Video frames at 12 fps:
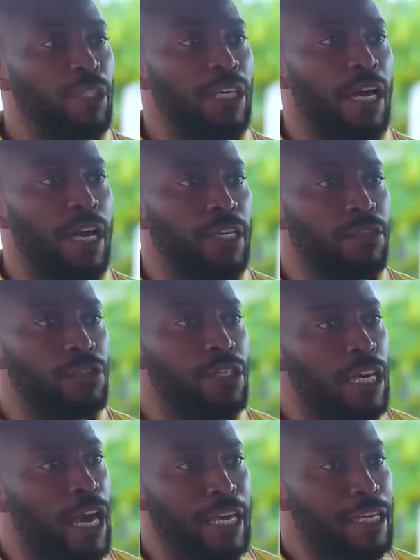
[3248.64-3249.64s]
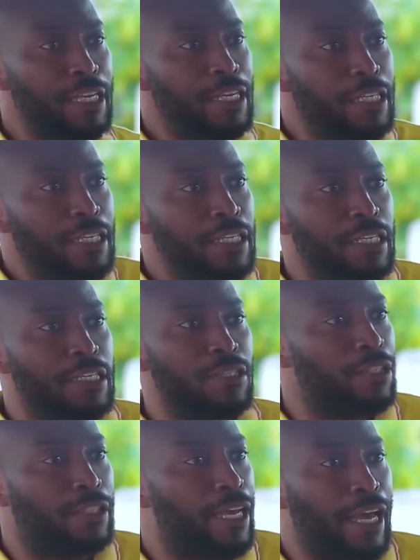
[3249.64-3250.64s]
But you see, this is
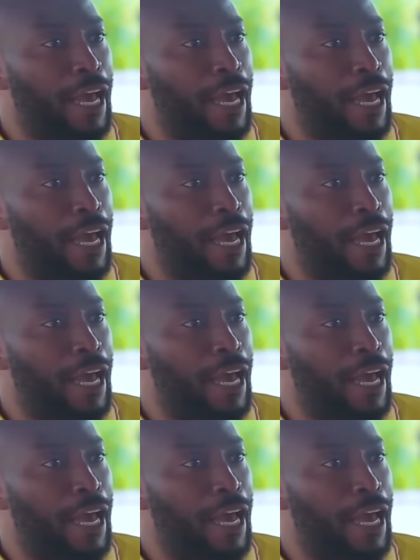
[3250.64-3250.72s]
not